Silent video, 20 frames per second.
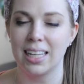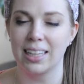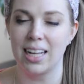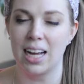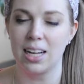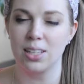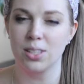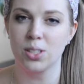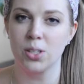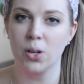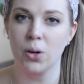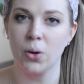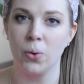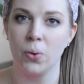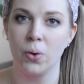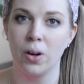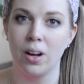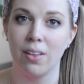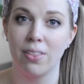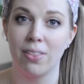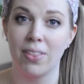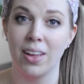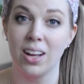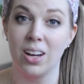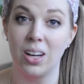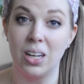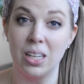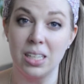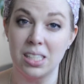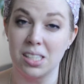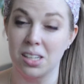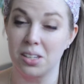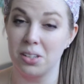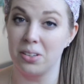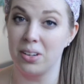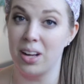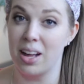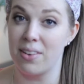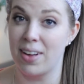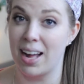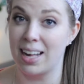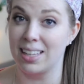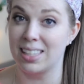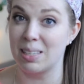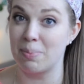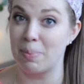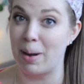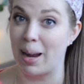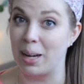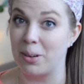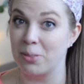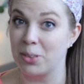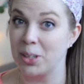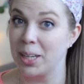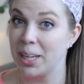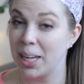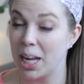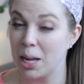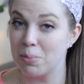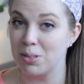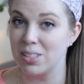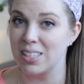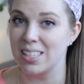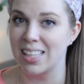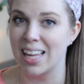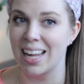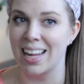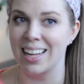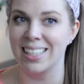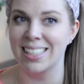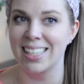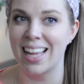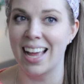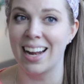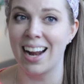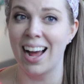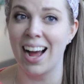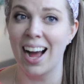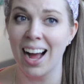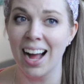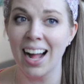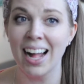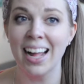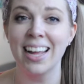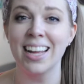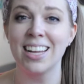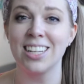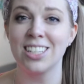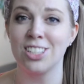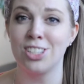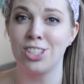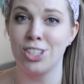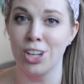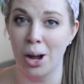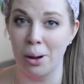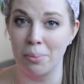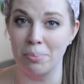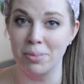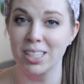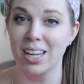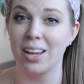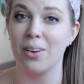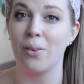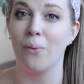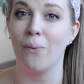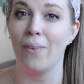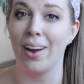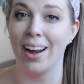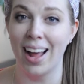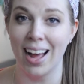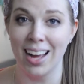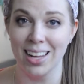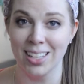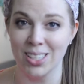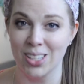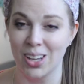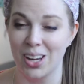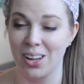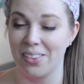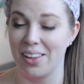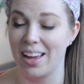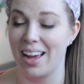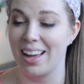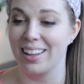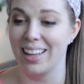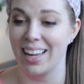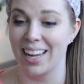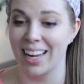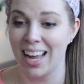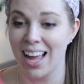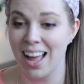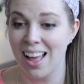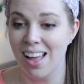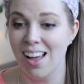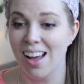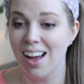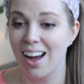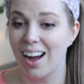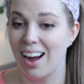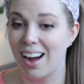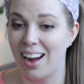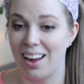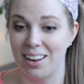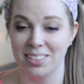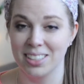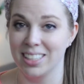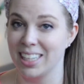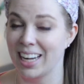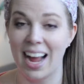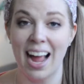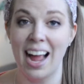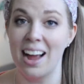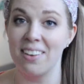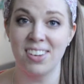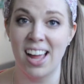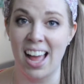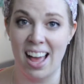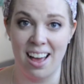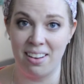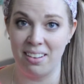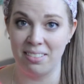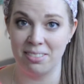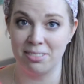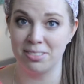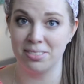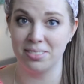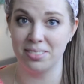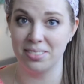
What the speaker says: like that. So they also have had some Anne of Green Gables things, and I jumped when I saw that. Like, I was like, I have to have